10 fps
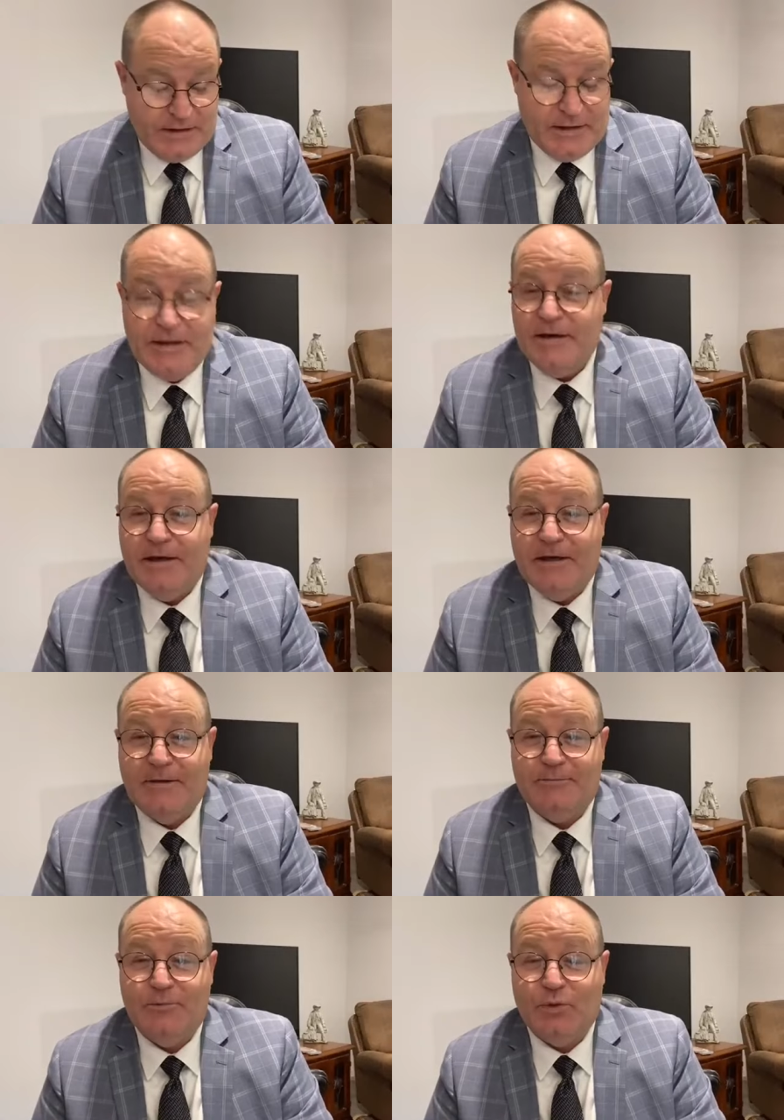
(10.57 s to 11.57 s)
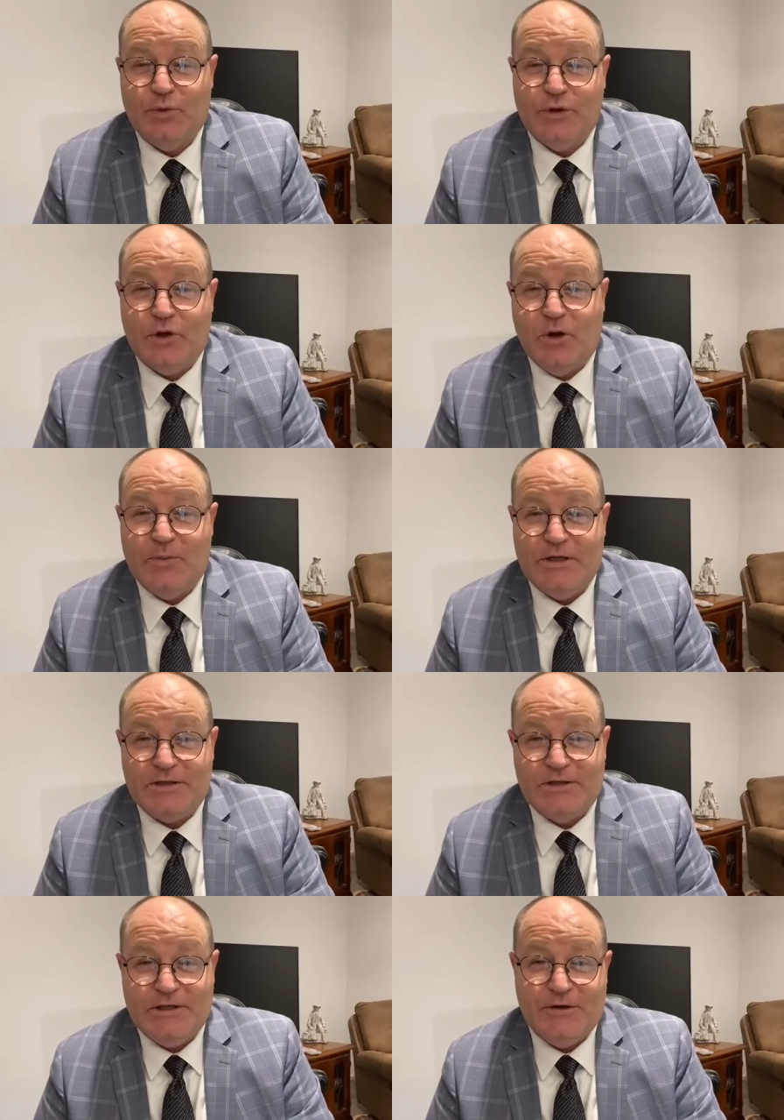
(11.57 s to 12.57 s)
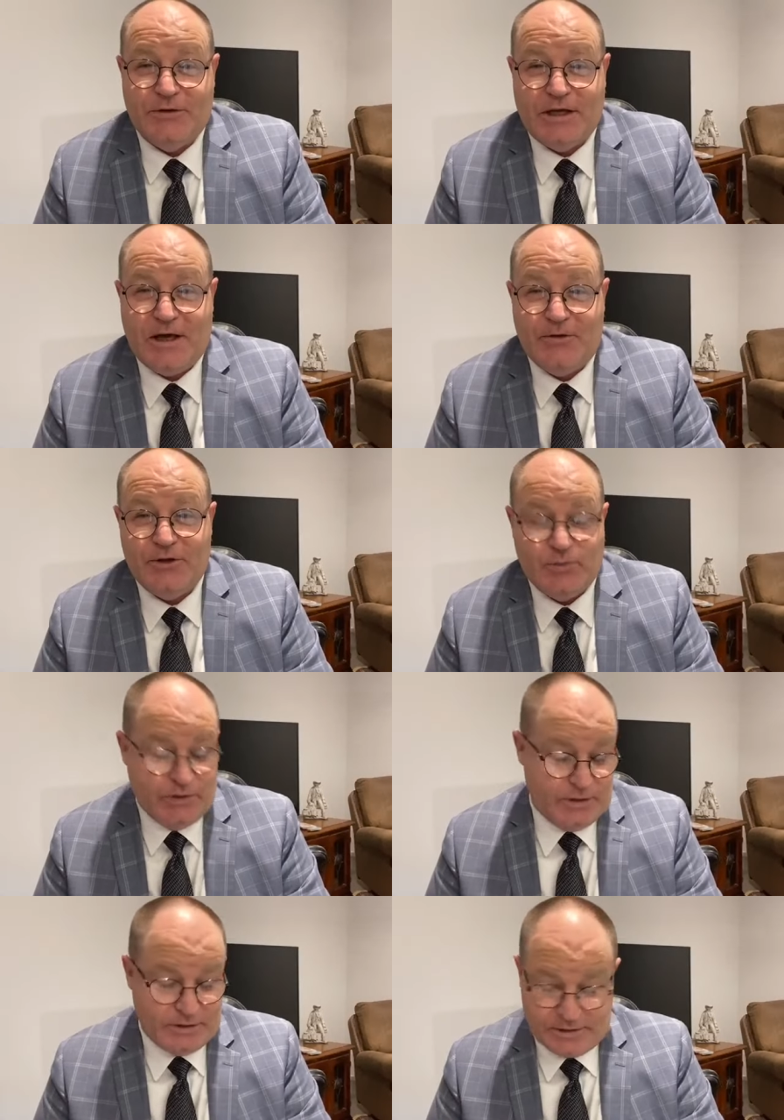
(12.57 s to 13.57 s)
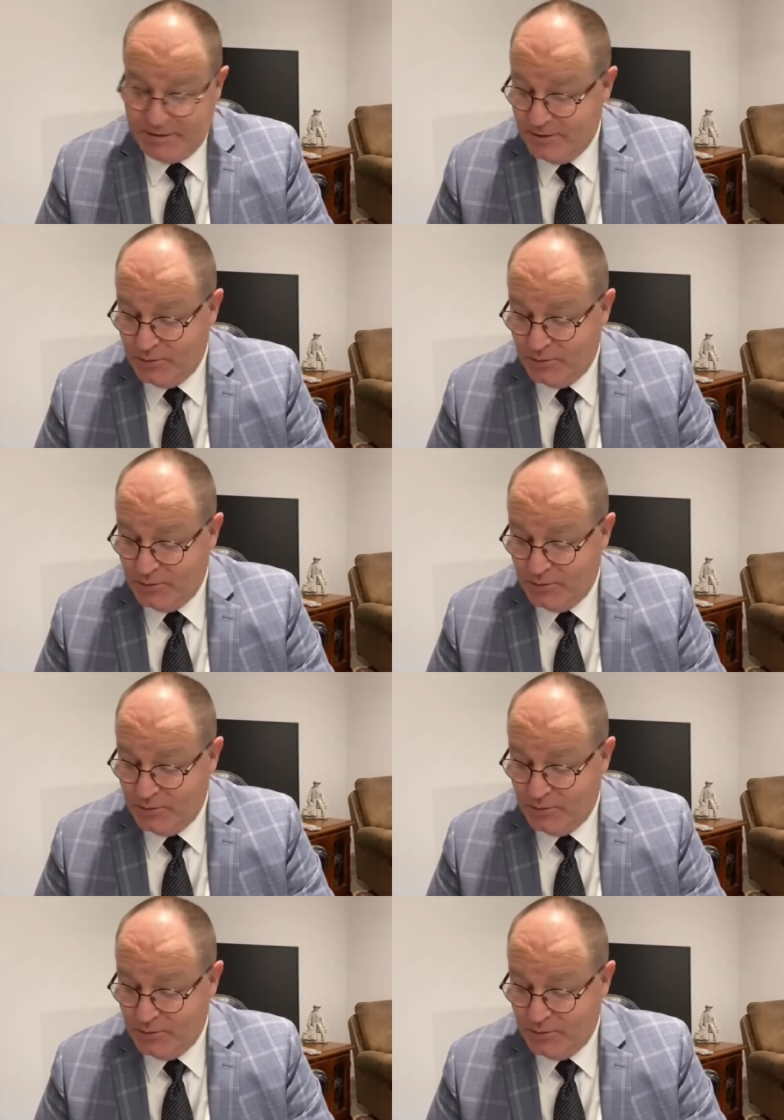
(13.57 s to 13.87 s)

and um, all your comments and your encouragements.